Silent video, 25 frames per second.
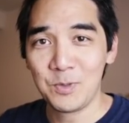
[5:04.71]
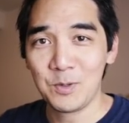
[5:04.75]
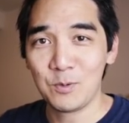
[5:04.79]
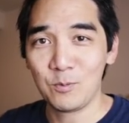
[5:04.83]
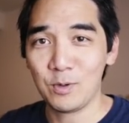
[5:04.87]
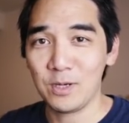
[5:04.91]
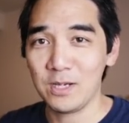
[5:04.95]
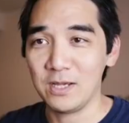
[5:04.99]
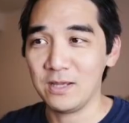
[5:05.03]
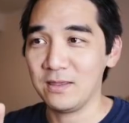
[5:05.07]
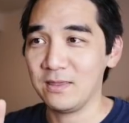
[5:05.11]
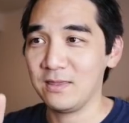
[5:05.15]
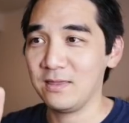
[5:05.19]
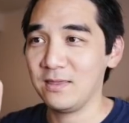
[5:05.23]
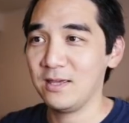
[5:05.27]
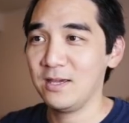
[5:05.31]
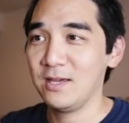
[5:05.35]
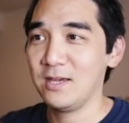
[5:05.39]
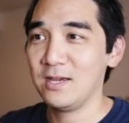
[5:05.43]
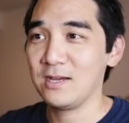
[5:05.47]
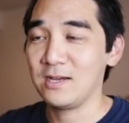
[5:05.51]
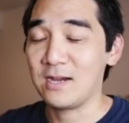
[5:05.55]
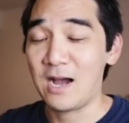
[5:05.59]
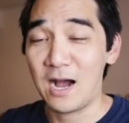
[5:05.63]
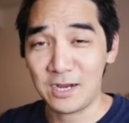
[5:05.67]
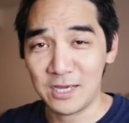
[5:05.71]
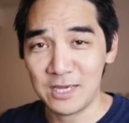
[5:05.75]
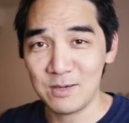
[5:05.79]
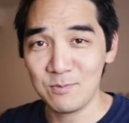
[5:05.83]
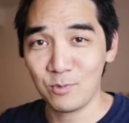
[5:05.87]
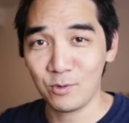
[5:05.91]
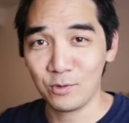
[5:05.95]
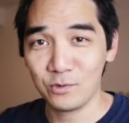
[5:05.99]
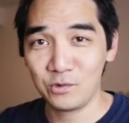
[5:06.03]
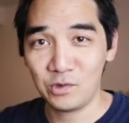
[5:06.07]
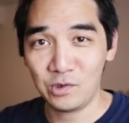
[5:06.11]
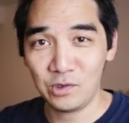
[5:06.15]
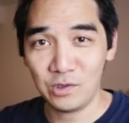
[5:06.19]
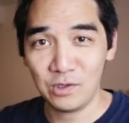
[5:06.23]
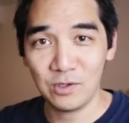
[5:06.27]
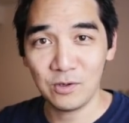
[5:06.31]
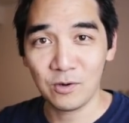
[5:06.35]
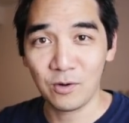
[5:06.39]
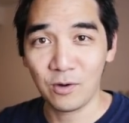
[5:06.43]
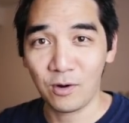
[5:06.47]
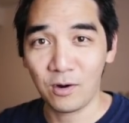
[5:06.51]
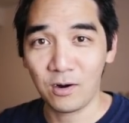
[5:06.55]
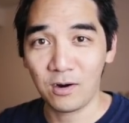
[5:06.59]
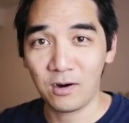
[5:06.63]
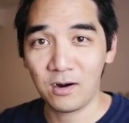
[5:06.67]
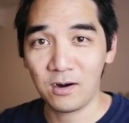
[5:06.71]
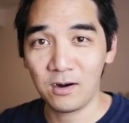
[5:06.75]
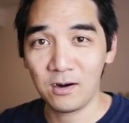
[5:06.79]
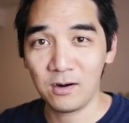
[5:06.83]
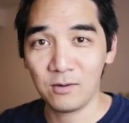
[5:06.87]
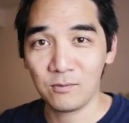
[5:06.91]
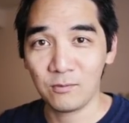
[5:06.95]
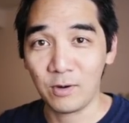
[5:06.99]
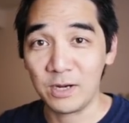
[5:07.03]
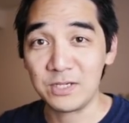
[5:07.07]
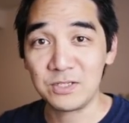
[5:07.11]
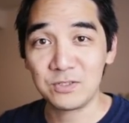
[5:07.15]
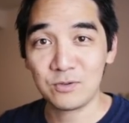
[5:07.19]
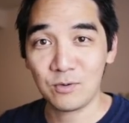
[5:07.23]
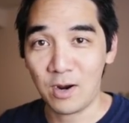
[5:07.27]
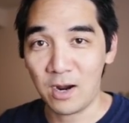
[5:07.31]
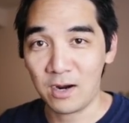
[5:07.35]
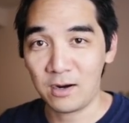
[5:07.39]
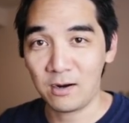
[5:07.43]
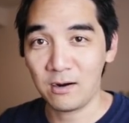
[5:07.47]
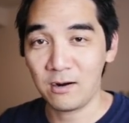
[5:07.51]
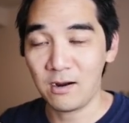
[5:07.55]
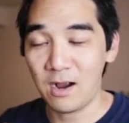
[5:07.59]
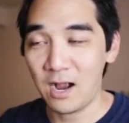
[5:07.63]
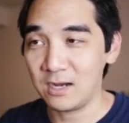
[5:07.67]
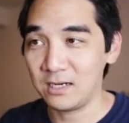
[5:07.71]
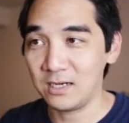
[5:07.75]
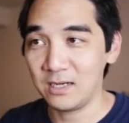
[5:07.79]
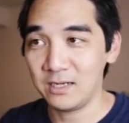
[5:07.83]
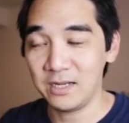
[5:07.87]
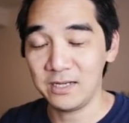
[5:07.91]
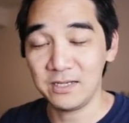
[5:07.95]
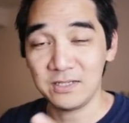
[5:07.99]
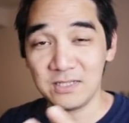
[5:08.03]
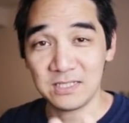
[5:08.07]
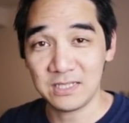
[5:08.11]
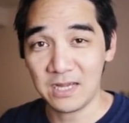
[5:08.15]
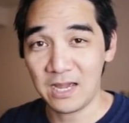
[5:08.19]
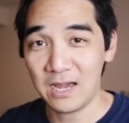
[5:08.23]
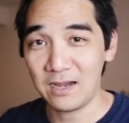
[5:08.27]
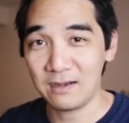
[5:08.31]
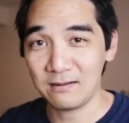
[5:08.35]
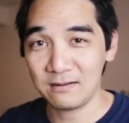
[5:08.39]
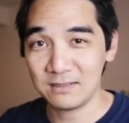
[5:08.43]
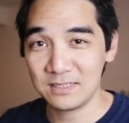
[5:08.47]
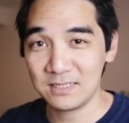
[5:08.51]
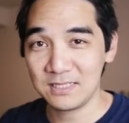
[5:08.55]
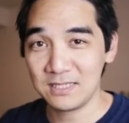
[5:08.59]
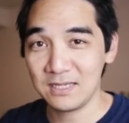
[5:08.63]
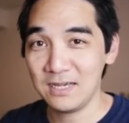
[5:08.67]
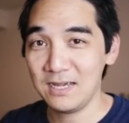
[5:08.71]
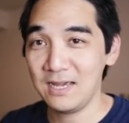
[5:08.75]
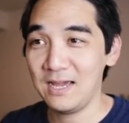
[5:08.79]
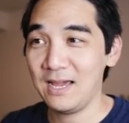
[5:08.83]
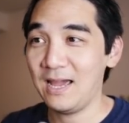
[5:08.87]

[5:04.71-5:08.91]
with kakimochi or rice cracker arare snacks,